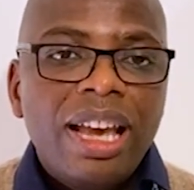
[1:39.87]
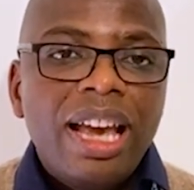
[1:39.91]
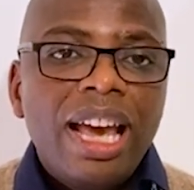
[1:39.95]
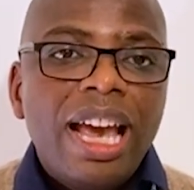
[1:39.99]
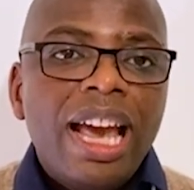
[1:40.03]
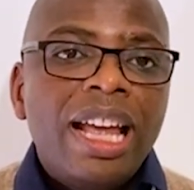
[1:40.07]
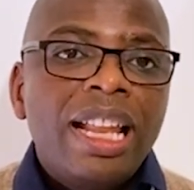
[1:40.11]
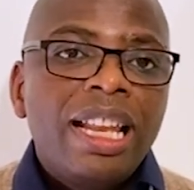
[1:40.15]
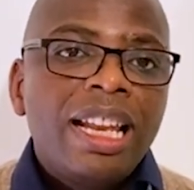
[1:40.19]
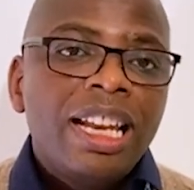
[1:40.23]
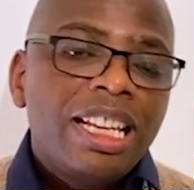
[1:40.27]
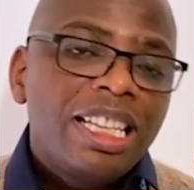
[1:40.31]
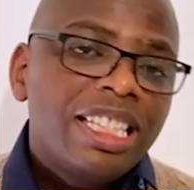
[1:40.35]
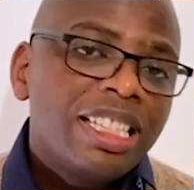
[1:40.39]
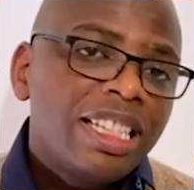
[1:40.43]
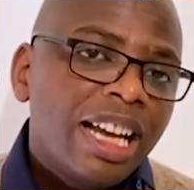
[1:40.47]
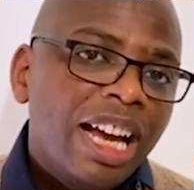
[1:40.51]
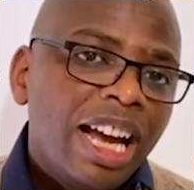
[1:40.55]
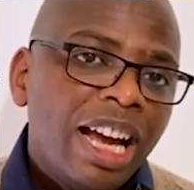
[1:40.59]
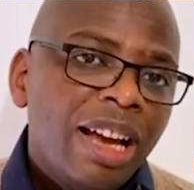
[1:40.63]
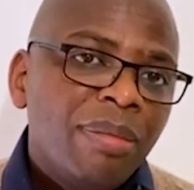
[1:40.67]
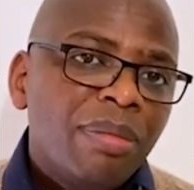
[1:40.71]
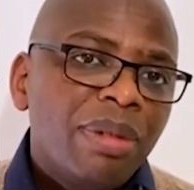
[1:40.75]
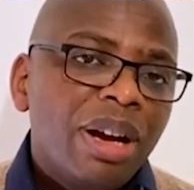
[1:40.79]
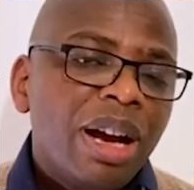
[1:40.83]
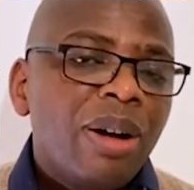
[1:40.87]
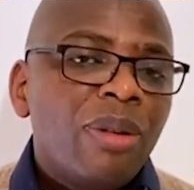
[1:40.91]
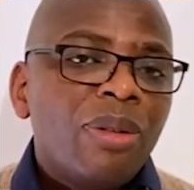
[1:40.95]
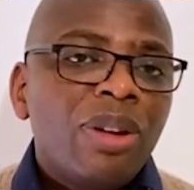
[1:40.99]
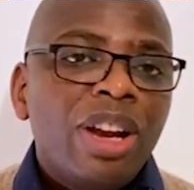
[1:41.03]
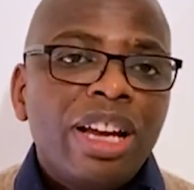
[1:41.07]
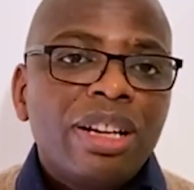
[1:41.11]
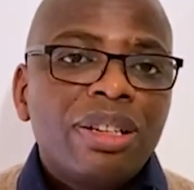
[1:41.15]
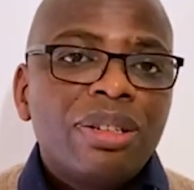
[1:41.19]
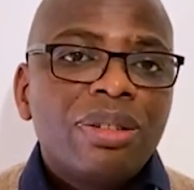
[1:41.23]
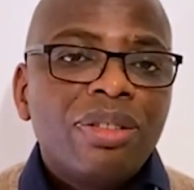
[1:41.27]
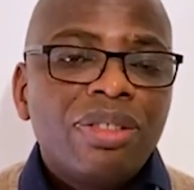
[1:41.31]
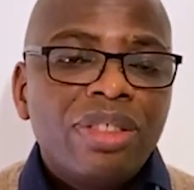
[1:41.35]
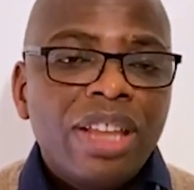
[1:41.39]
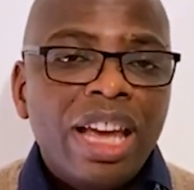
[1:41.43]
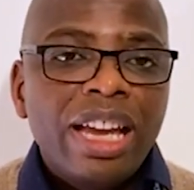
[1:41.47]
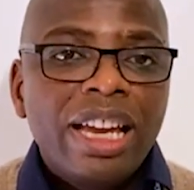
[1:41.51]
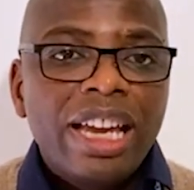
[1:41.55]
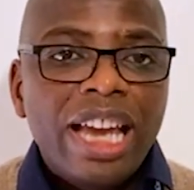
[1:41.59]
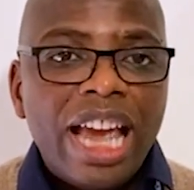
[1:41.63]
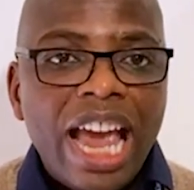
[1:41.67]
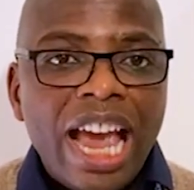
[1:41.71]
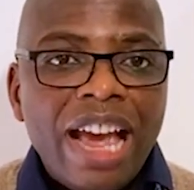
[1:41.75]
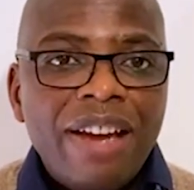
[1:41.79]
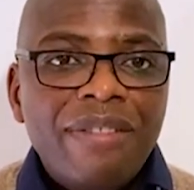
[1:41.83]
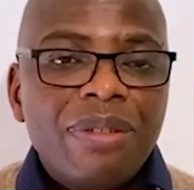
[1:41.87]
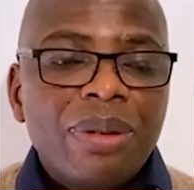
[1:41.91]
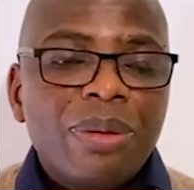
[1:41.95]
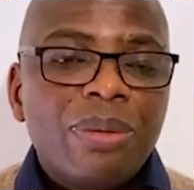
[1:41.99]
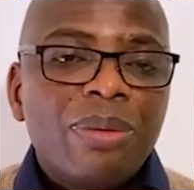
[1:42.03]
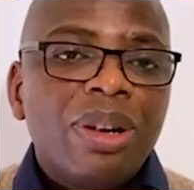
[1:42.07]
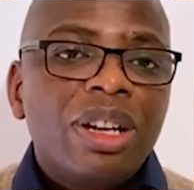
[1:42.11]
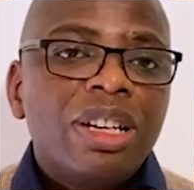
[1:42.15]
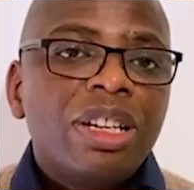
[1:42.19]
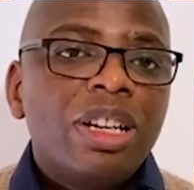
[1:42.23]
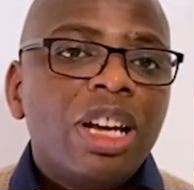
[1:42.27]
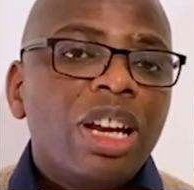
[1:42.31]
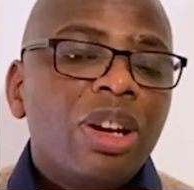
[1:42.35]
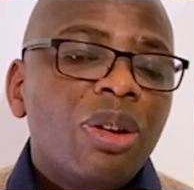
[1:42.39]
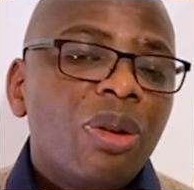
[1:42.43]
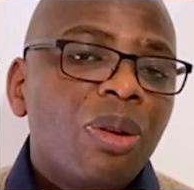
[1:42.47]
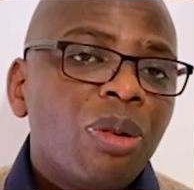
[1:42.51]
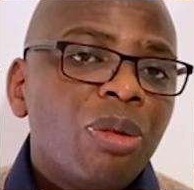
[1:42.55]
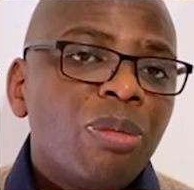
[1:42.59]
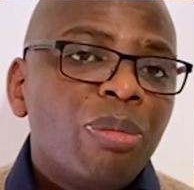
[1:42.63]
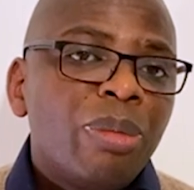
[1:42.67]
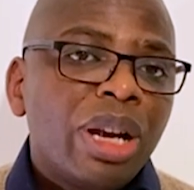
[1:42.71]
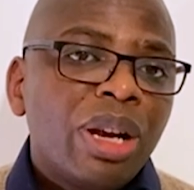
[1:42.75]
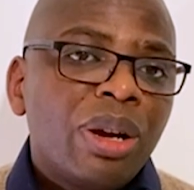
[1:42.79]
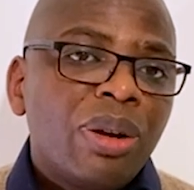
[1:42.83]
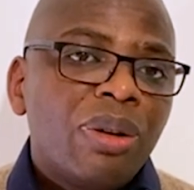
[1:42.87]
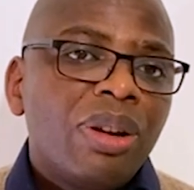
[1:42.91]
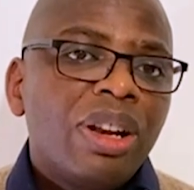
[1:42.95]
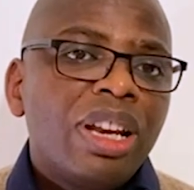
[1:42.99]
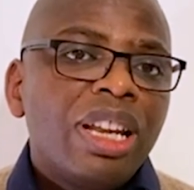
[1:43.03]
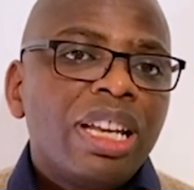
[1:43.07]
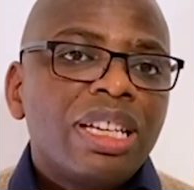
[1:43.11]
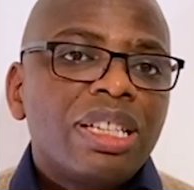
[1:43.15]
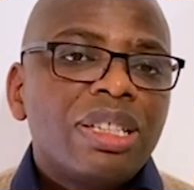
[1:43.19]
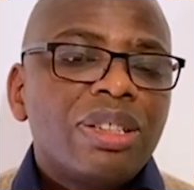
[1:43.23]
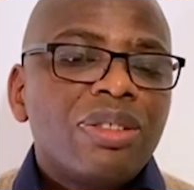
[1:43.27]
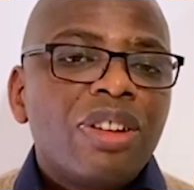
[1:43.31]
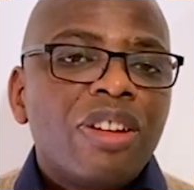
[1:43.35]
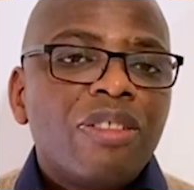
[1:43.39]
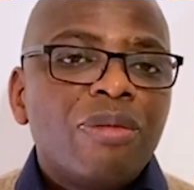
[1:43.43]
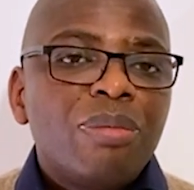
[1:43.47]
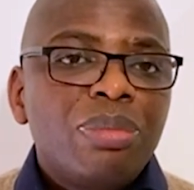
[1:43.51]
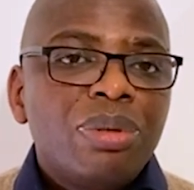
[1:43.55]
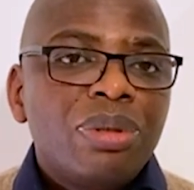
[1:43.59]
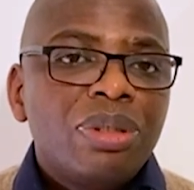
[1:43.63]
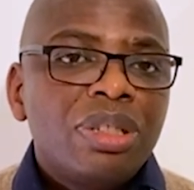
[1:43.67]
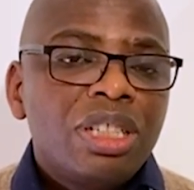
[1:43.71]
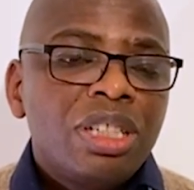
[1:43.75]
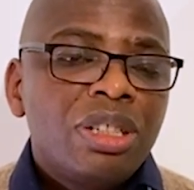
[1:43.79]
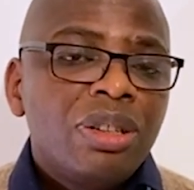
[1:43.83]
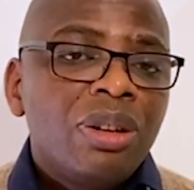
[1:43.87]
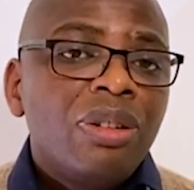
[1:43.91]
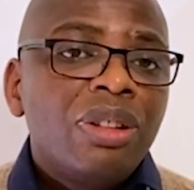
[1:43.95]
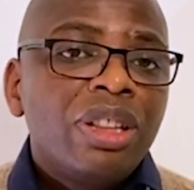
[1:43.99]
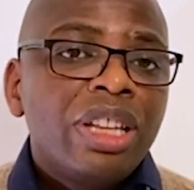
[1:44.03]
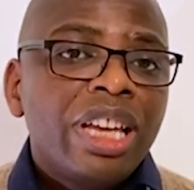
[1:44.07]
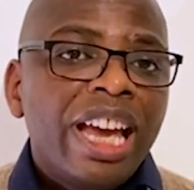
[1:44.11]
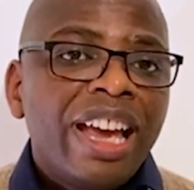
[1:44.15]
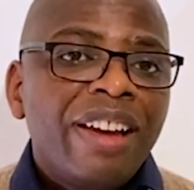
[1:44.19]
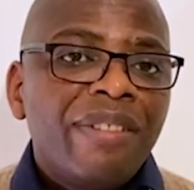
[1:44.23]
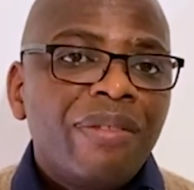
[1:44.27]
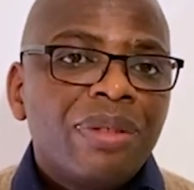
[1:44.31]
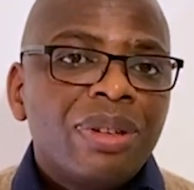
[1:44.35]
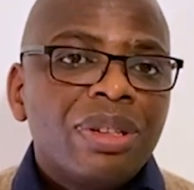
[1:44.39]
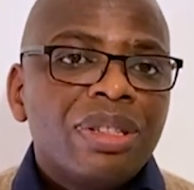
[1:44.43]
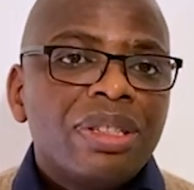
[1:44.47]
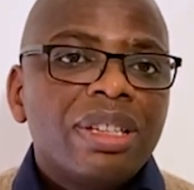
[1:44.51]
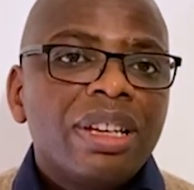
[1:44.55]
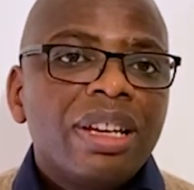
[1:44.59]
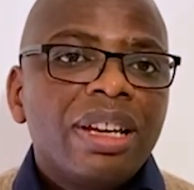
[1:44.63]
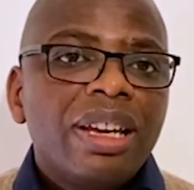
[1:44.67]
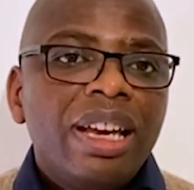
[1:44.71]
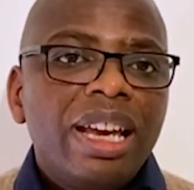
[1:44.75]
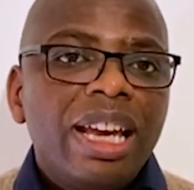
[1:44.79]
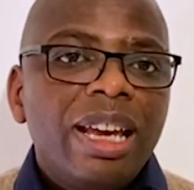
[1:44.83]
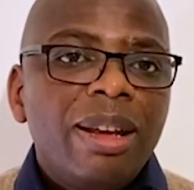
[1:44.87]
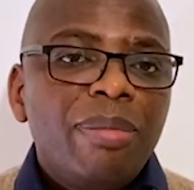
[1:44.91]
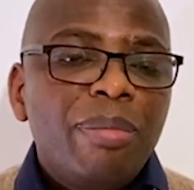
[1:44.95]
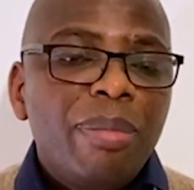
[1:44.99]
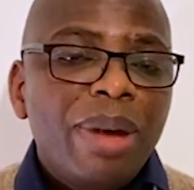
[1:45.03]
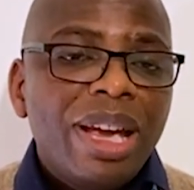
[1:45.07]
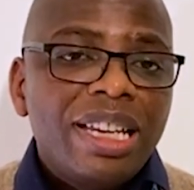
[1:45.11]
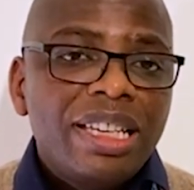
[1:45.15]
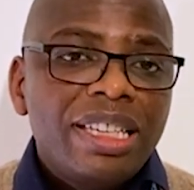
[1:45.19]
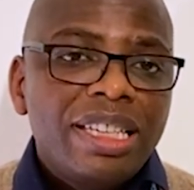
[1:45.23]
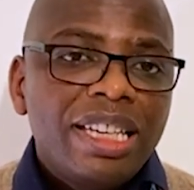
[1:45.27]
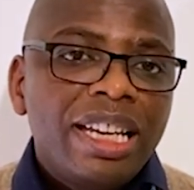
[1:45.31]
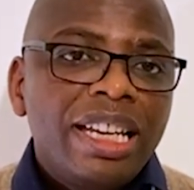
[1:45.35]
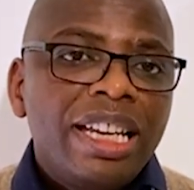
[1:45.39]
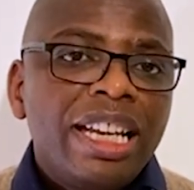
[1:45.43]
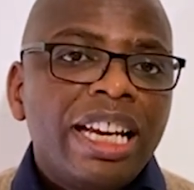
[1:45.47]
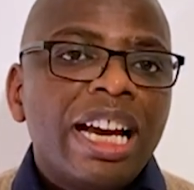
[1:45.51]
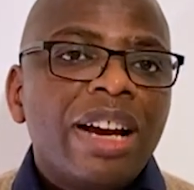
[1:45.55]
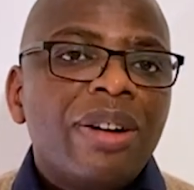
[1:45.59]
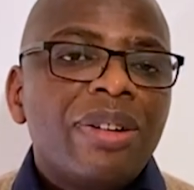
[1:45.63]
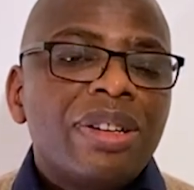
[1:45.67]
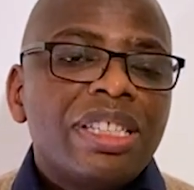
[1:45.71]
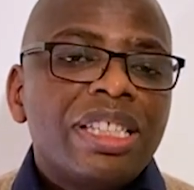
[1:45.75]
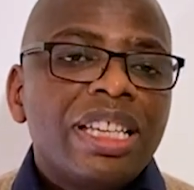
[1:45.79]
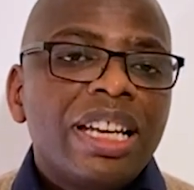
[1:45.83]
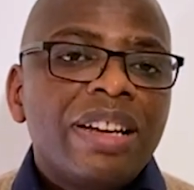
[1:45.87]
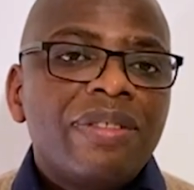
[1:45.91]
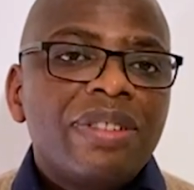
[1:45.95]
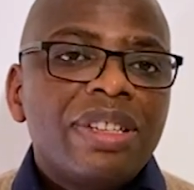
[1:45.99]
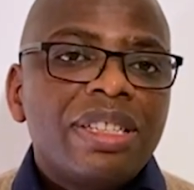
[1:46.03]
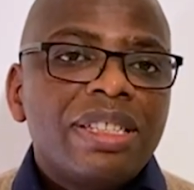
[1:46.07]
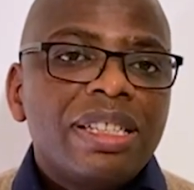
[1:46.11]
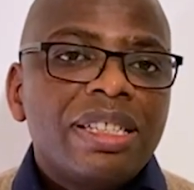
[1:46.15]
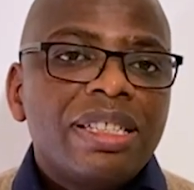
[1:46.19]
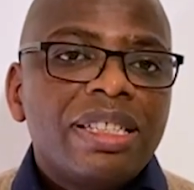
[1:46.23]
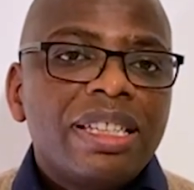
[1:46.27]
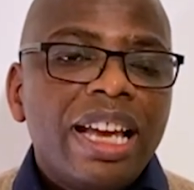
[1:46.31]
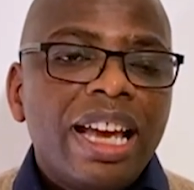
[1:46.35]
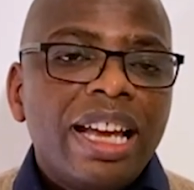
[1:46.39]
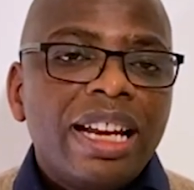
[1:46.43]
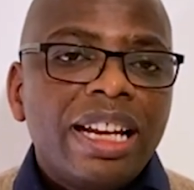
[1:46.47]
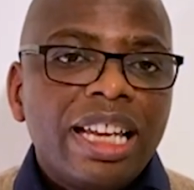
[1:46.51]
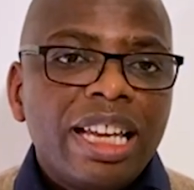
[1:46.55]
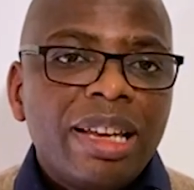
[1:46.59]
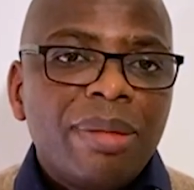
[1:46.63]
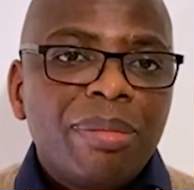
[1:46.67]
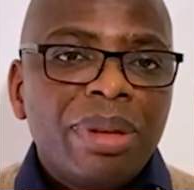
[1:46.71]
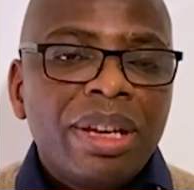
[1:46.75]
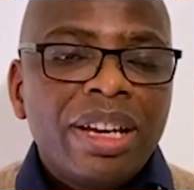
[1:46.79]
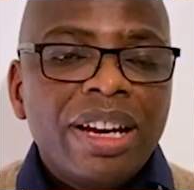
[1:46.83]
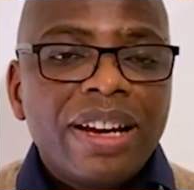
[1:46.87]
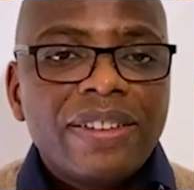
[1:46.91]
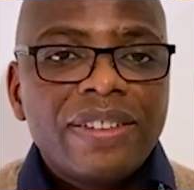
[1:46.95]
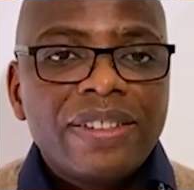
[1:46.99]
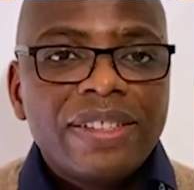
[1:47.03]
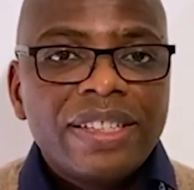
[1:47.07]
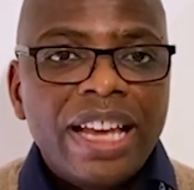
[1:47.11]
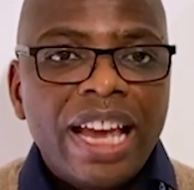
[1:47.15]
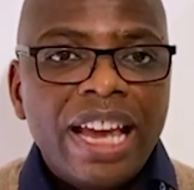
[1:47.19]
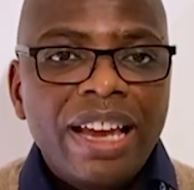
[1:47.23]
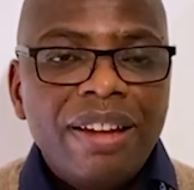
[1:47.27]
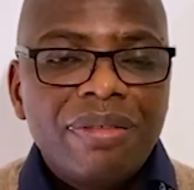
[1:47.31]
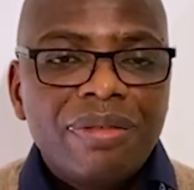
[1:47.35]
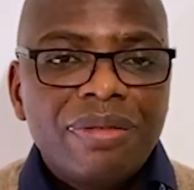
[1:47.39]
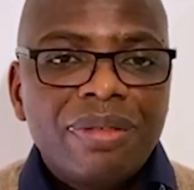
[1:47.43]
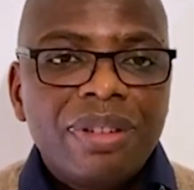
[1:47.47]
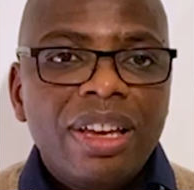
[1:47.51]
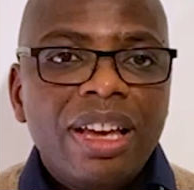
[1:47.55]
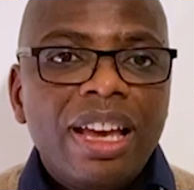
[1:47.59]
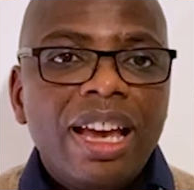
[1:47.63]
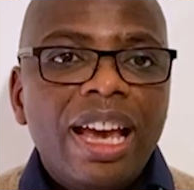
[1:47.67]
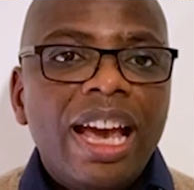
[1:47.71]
And in this time, I would like to thank everyone and all my colleagues who have put in all the efforts in maintaining our services and keeping us safe,